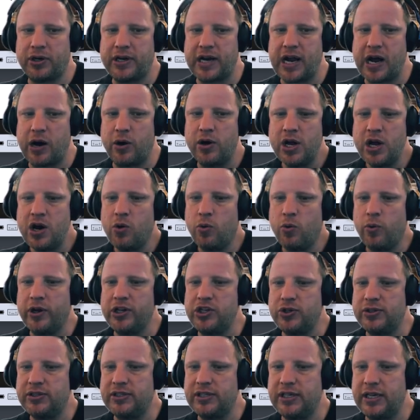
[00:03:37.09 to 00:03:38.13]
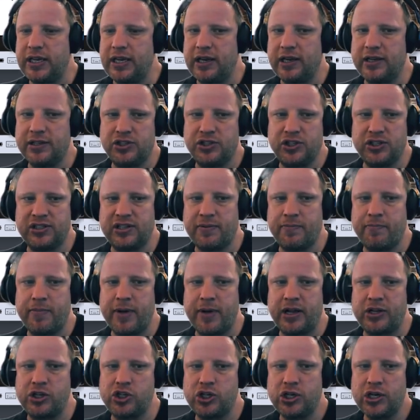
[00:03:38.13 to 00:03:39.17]
Now, what you're seeing is just a
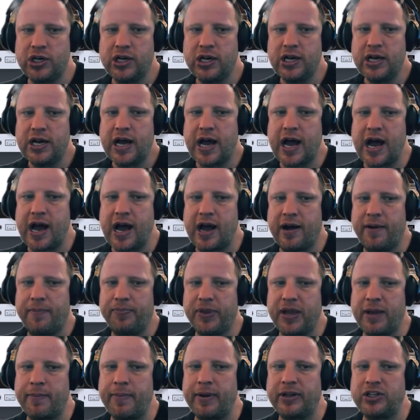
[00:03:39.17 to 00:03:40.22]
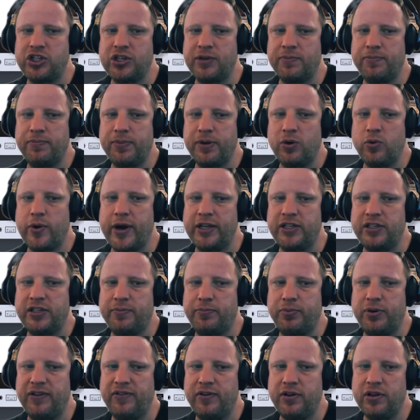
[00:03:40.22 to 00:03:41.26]
much simpler way to
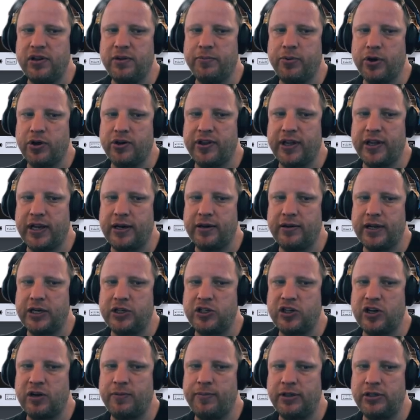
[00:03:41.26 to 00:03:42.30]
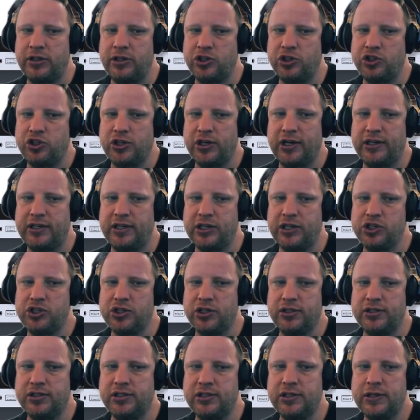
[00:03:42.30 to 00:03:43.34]
preview the book than Adobe Digital
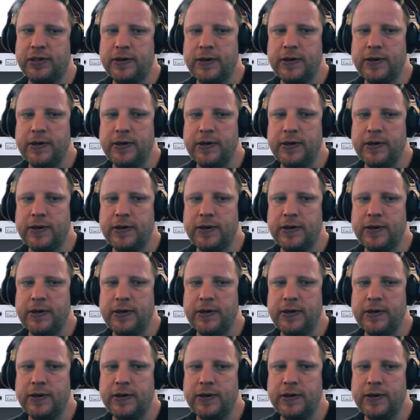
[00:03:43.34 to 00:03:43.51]
Editions.